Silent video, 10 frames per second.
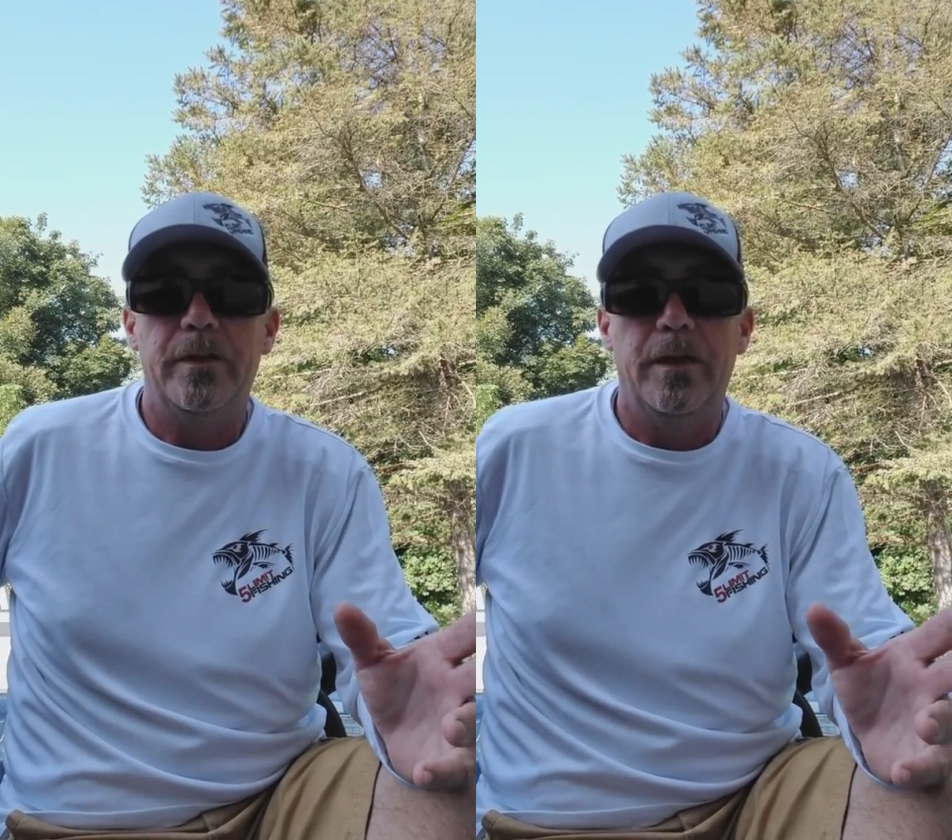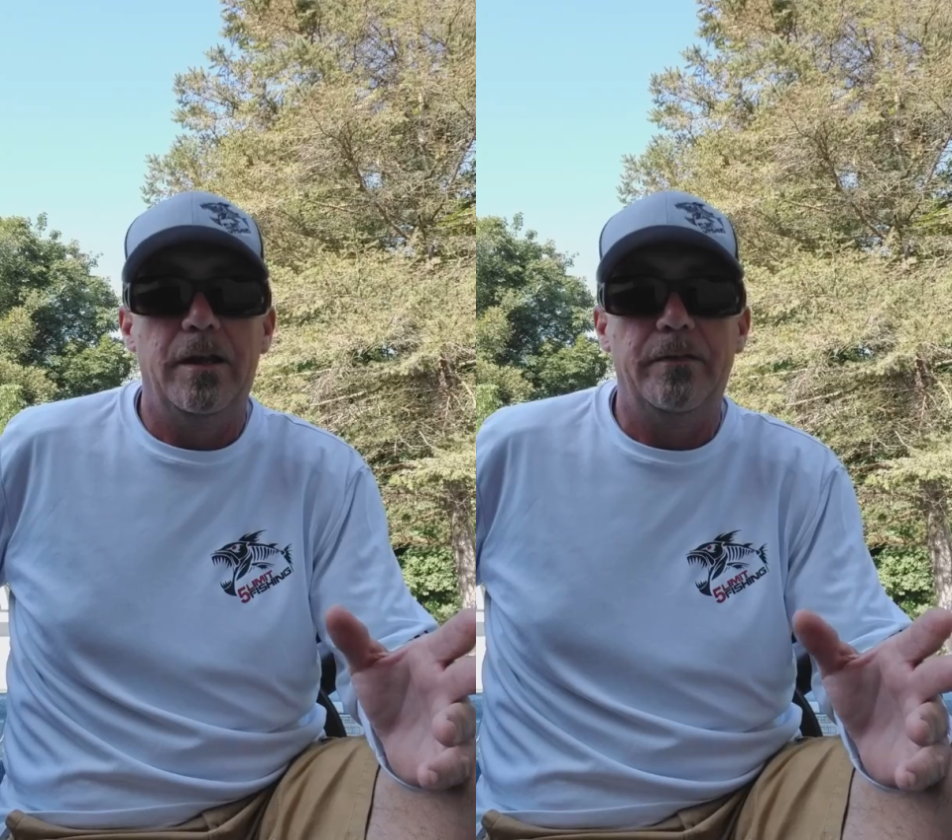
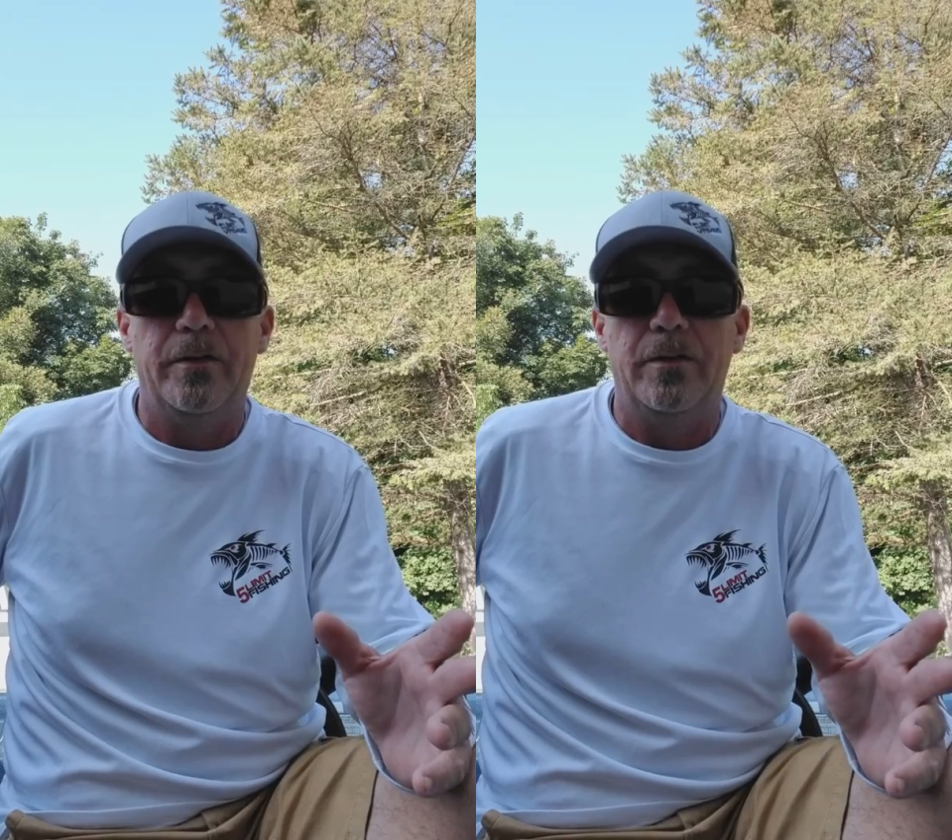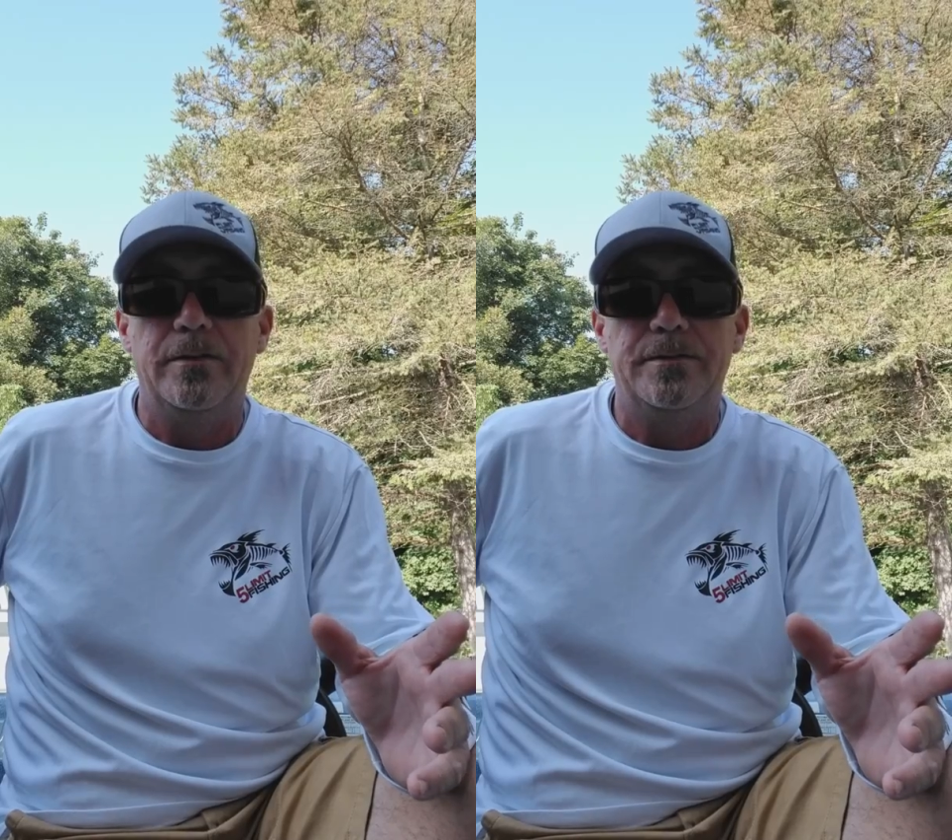And
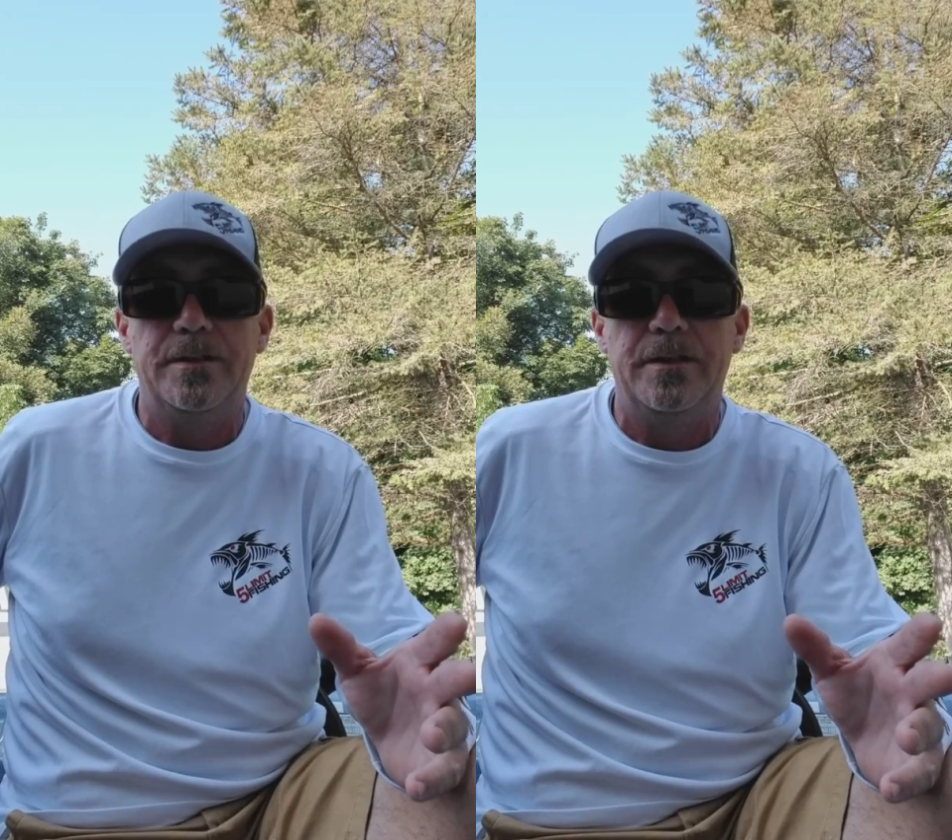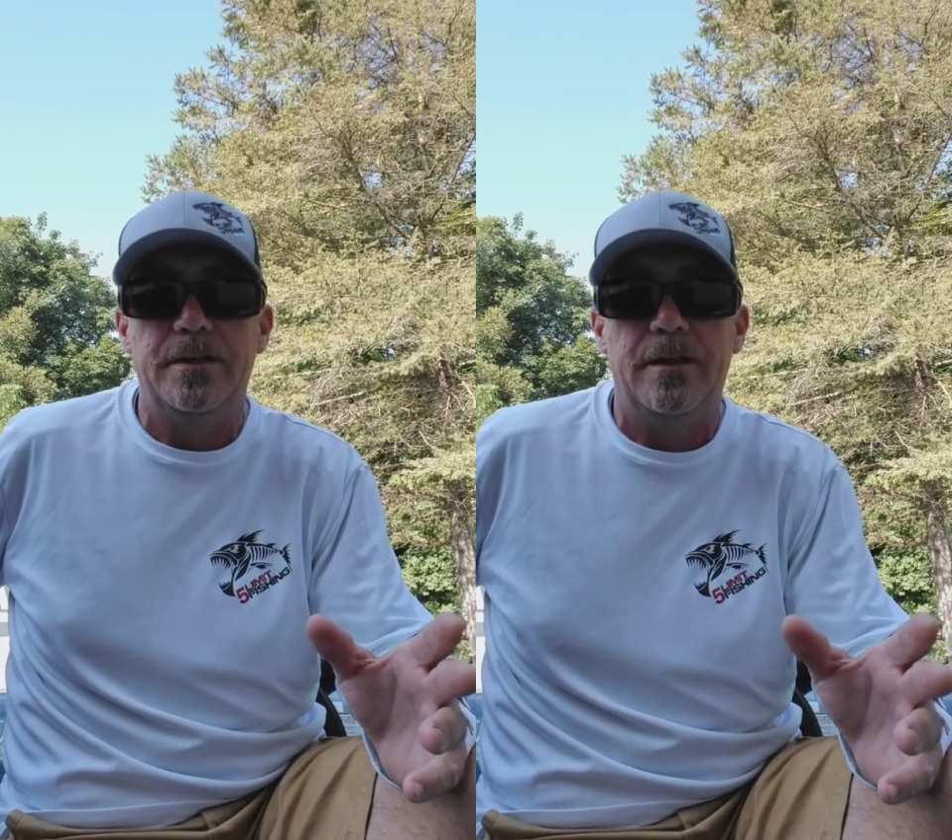there's
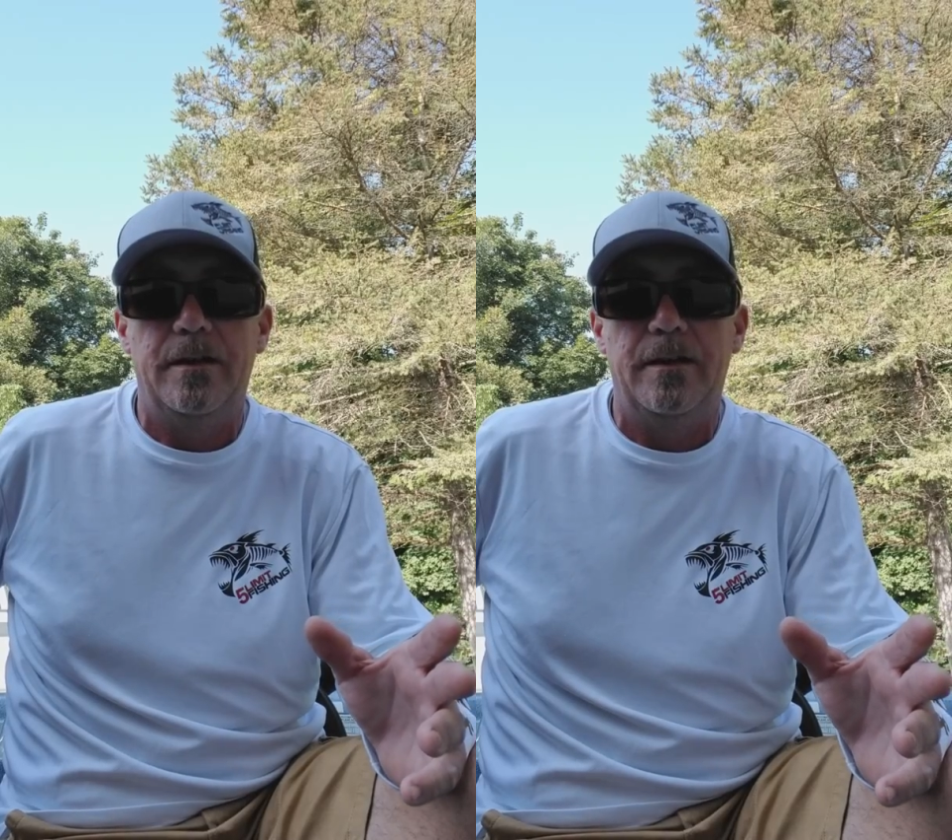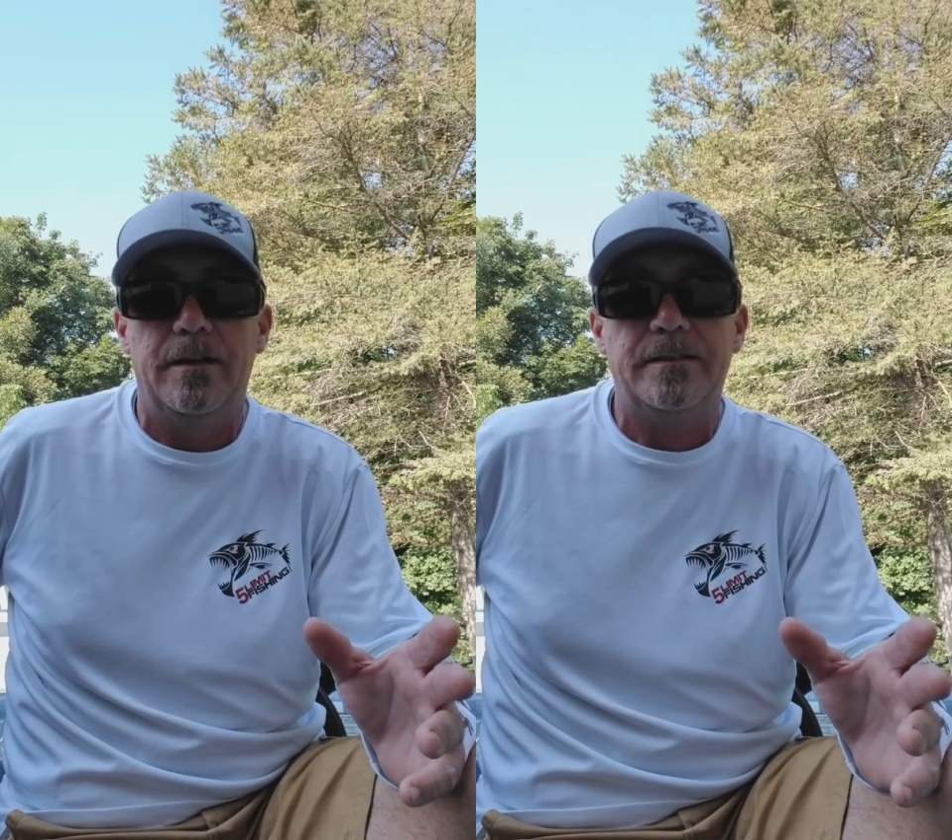
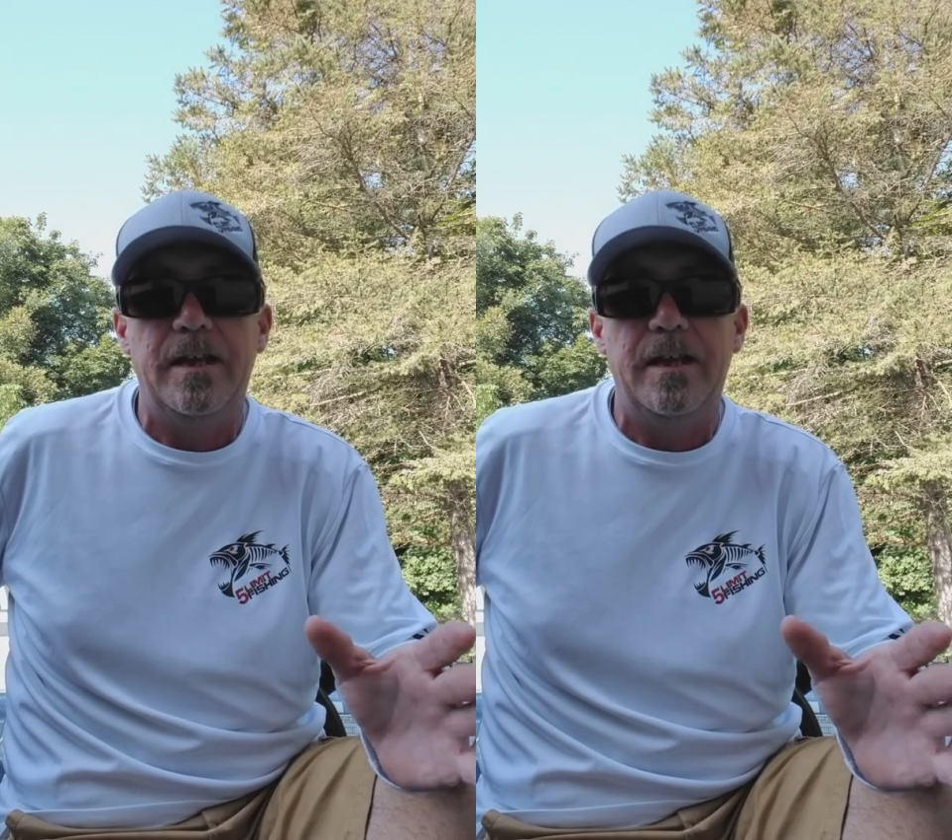a